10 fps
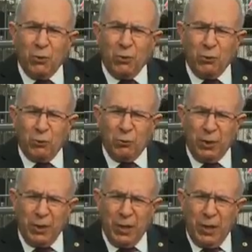also to
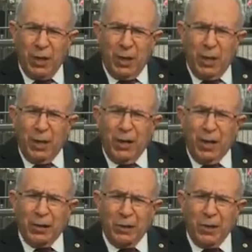be
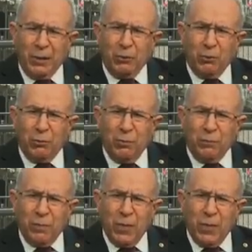adhered to,